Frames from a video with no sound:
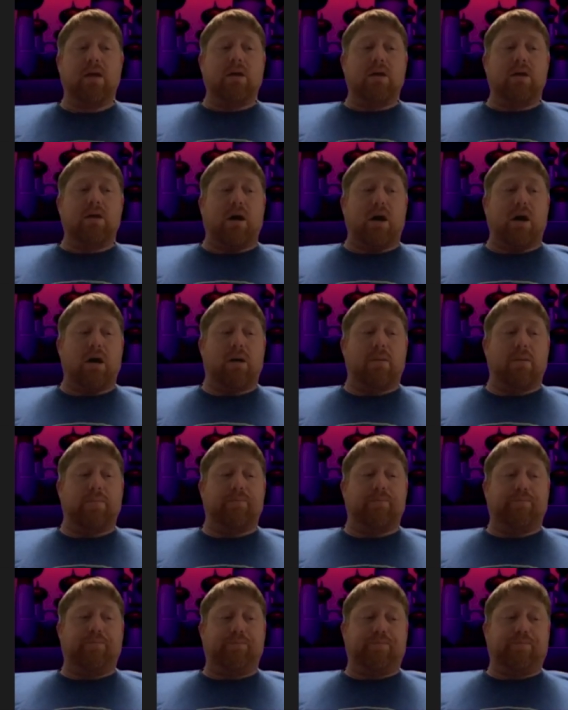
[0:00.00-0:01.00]

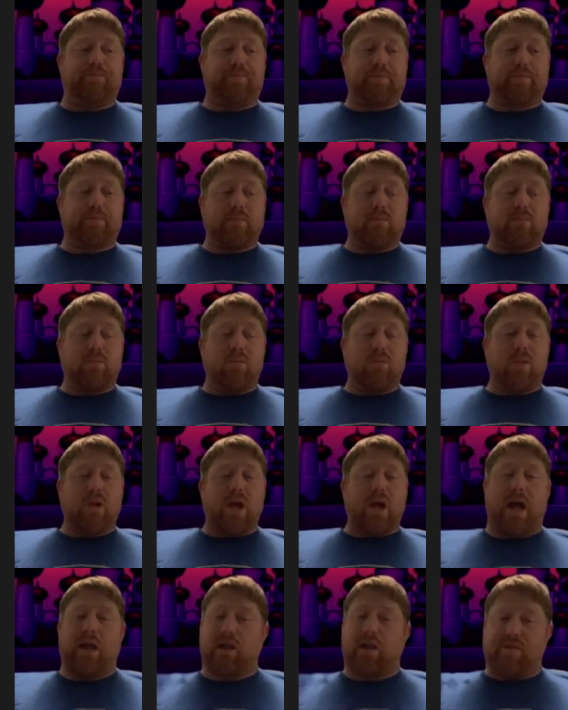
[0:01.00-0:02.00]

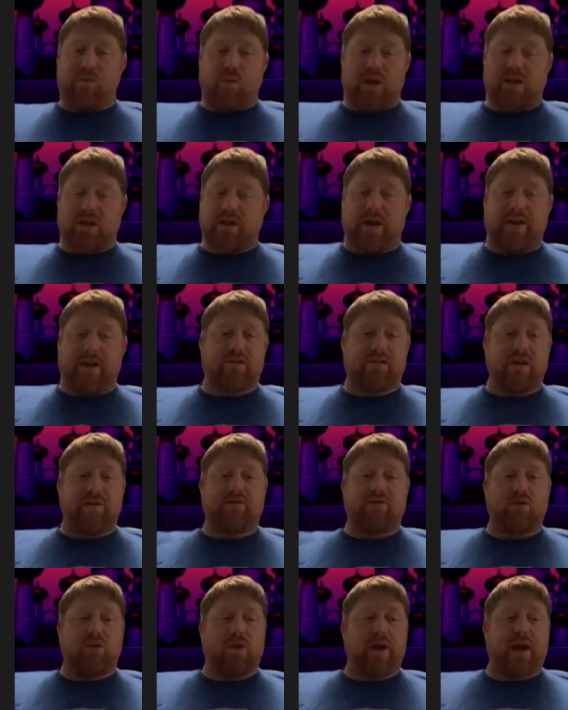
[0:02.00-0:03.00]
I love Westside stuff,
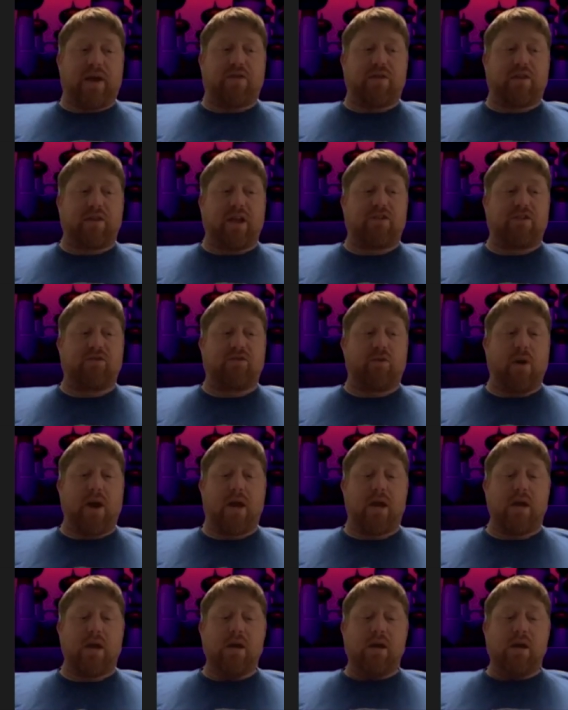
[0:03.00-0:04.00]
so like I think that's
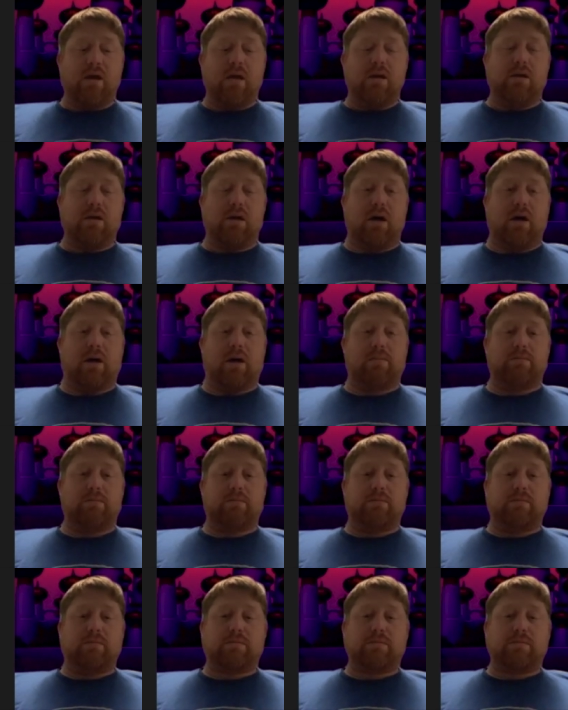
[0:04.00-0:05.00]
great.
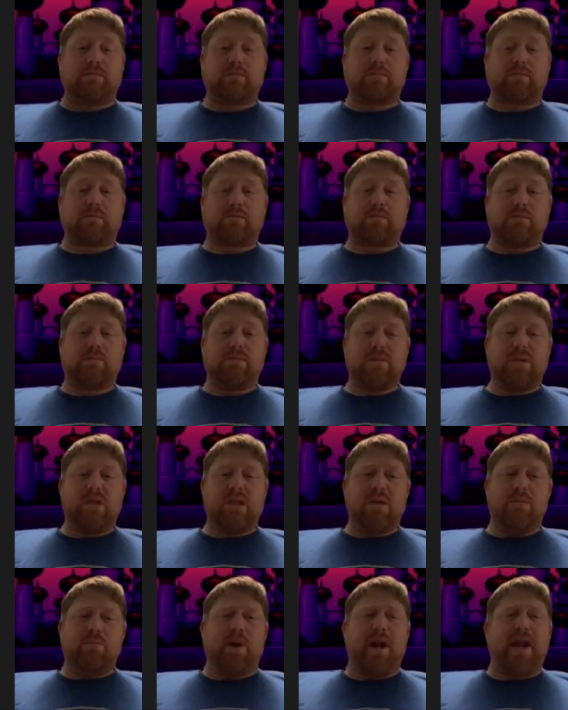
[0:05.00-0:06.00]

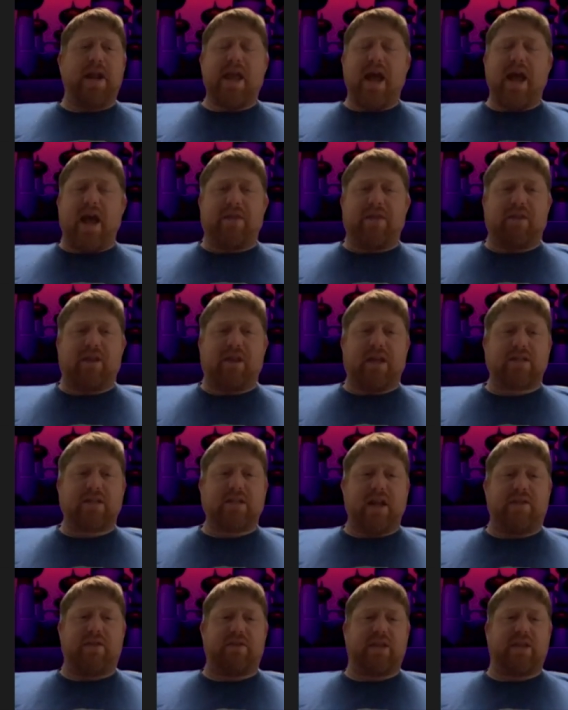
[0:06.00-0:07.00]
But yeah, like I
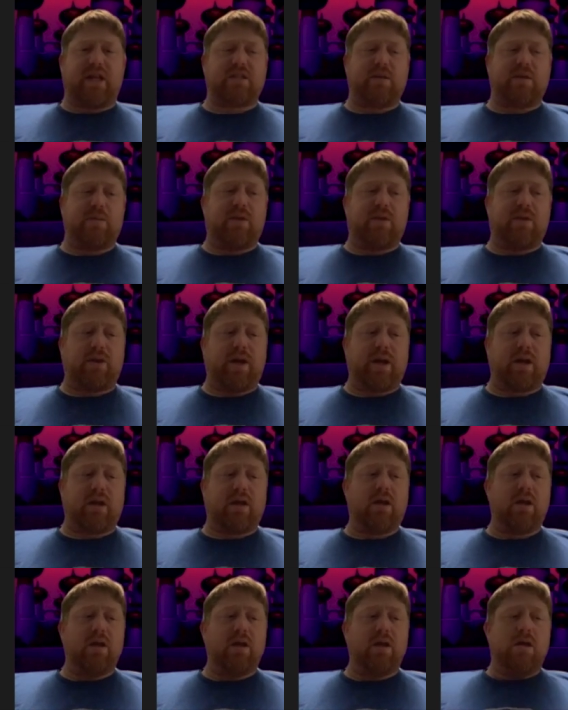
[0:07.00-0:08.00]
said, I think that's something that, like,
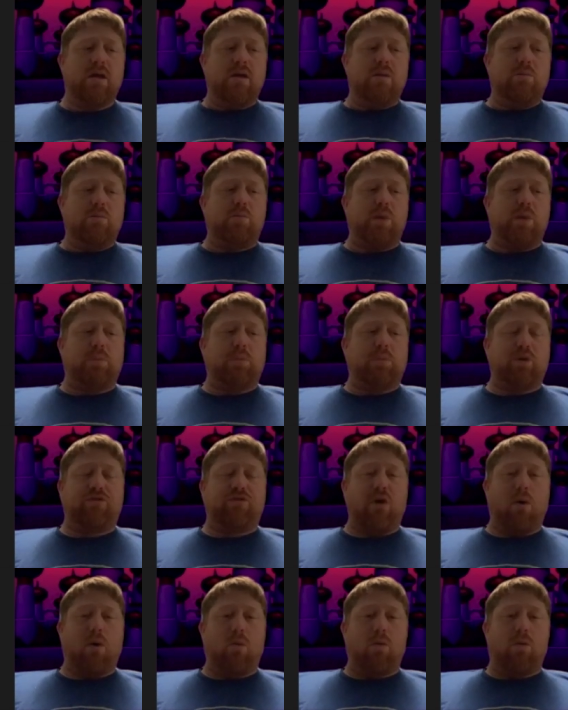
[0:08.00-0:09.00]
people
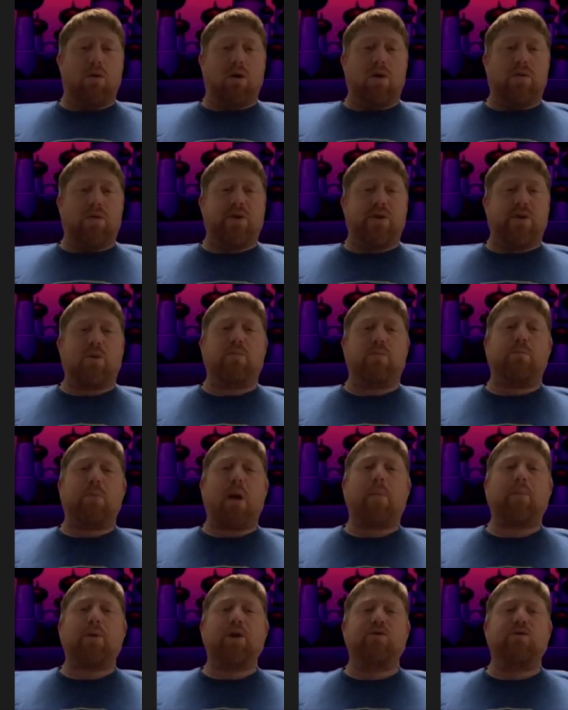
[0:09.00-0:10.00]
don't. They're
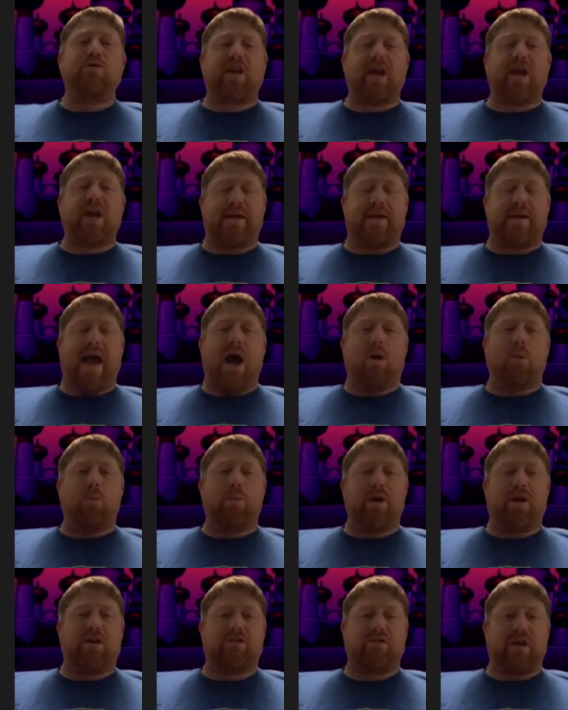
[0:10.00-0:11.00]
probably using it now
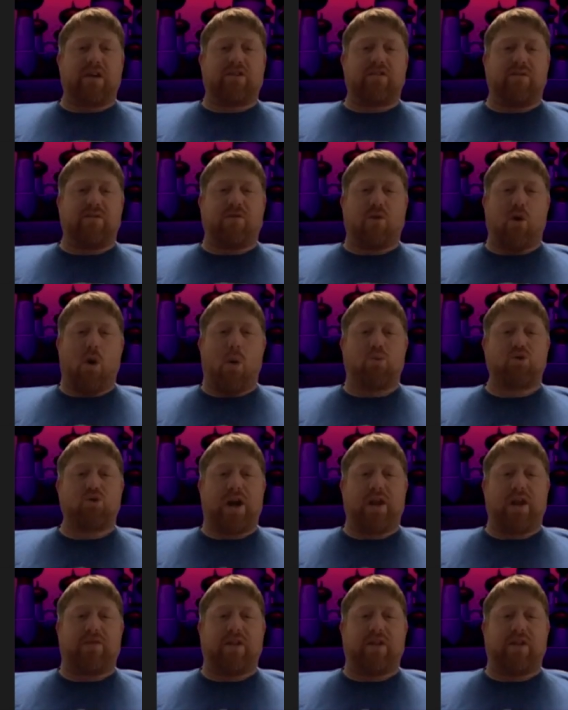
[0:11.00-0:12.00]
because, like I said, for home
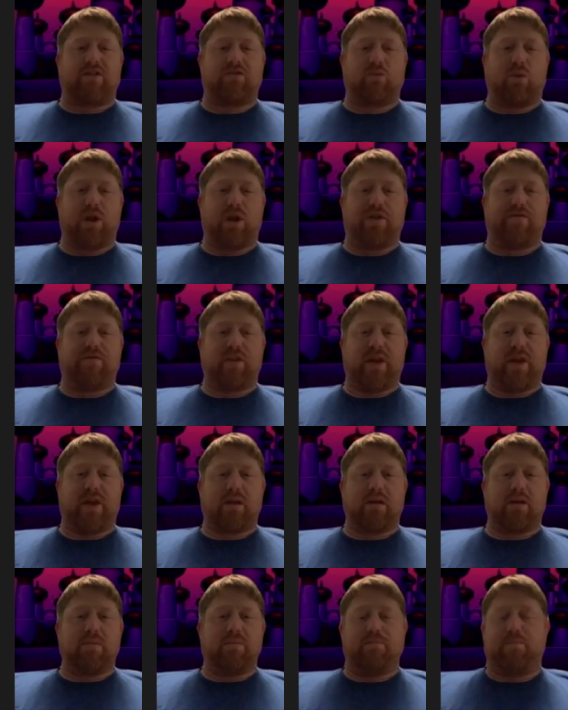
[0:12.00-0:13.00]
training, that's one of the, like,
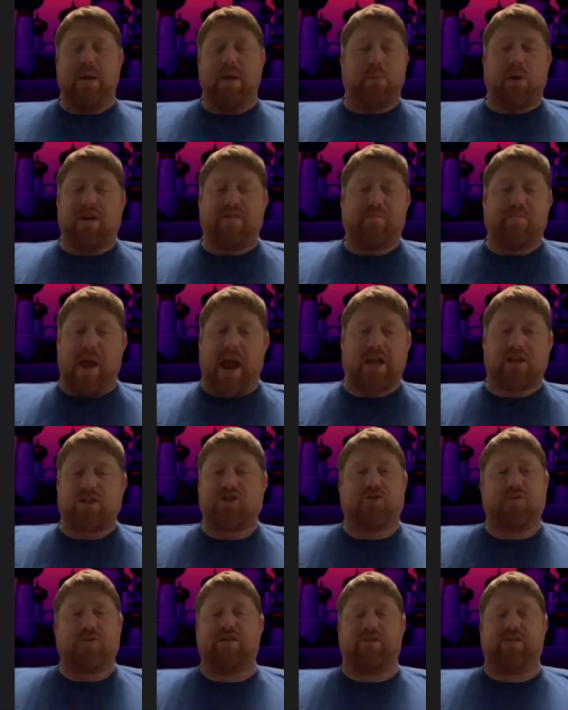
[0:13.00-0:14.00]
people have bands,
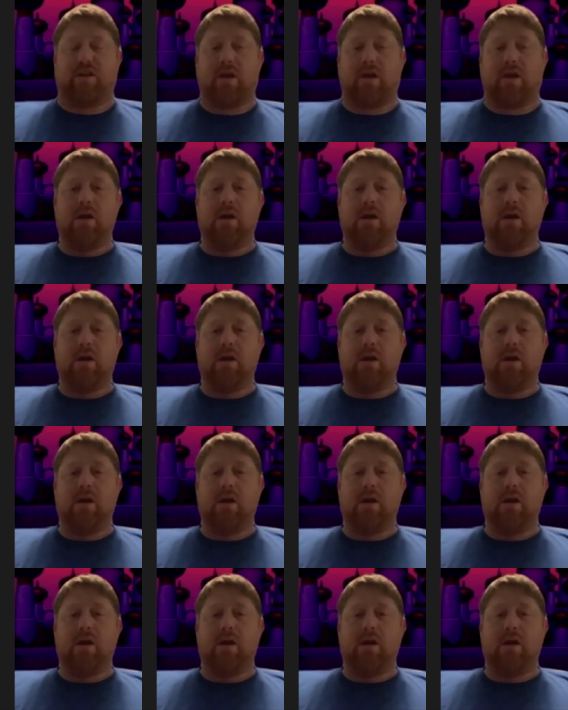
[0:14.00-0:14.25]
they're easy.